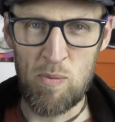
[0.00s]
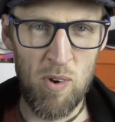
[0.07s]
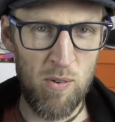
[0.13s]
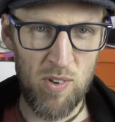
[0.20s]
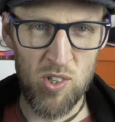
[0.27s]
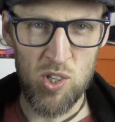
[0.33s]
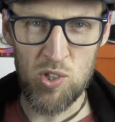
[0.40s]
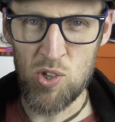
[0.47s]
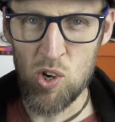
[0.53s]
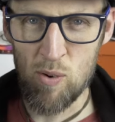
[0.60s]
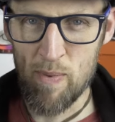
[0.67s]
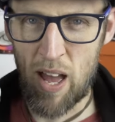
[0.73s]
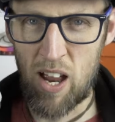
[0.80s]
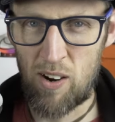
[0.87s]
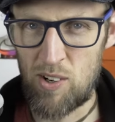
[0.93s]
moving to
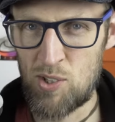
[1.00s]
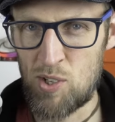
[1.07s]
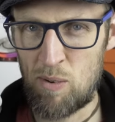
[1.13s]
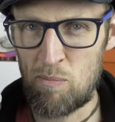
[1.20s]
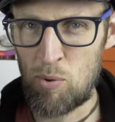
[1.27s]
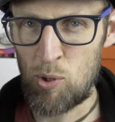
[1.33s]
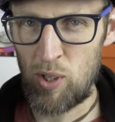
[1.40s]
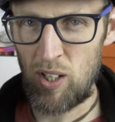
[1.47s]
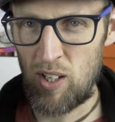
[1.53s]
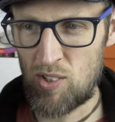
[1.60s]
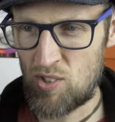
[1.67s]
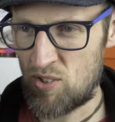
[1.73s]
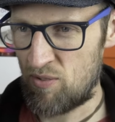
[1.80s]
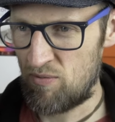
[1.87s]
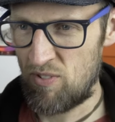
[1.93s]
Zoom Air at some point
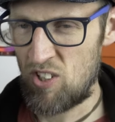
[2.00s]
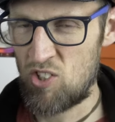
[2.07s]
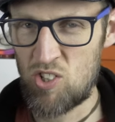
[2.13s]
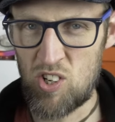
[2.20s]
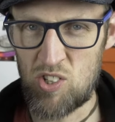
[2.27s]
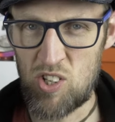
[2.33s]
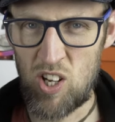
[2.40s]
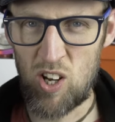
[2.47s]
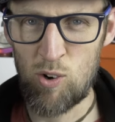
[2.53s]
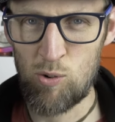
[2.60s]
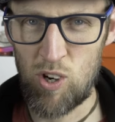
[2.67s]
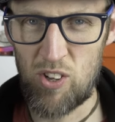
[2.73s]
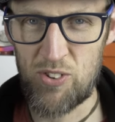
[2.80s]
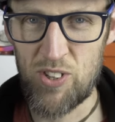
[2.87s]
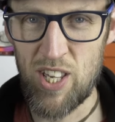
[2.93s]
because it's just a
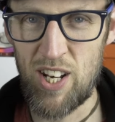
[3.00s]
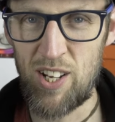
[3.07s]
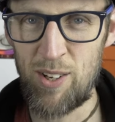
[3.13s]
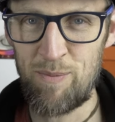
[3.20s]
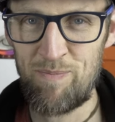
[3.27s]
whole lot thinner.